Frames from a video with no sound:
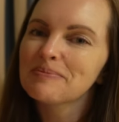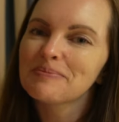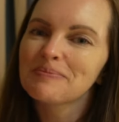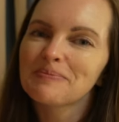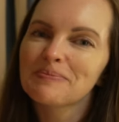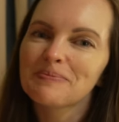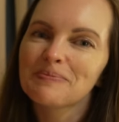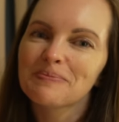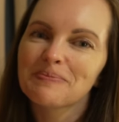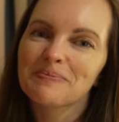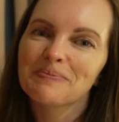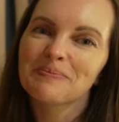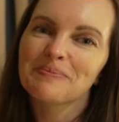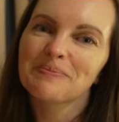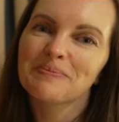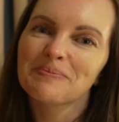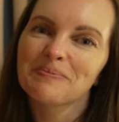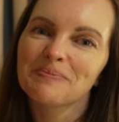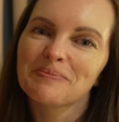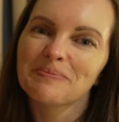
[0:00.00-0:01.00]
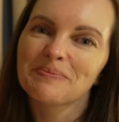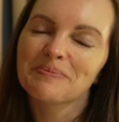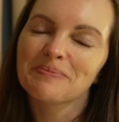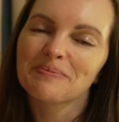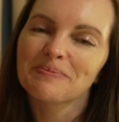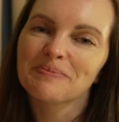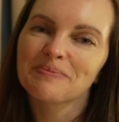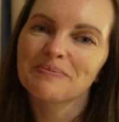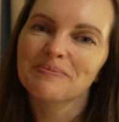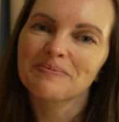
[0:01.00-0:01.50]

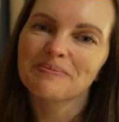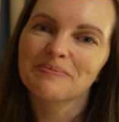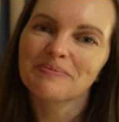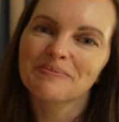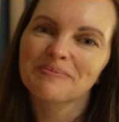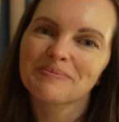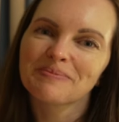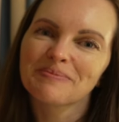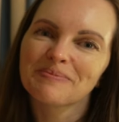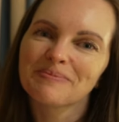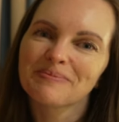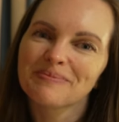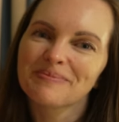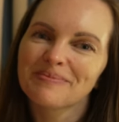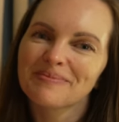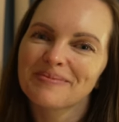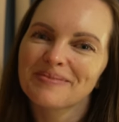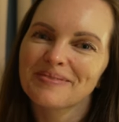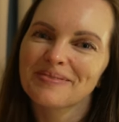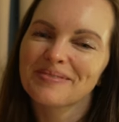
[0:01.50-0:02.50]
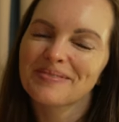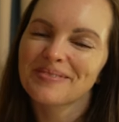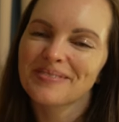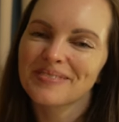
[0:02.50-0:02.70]
[no speech]